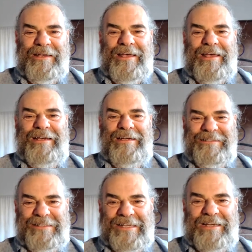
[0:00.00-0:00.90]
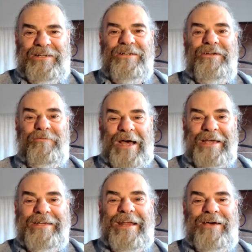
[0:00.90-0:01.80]
and said, you're
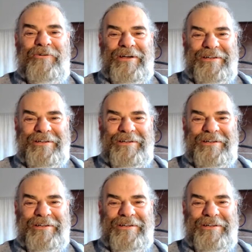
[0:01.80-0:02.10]
mine now.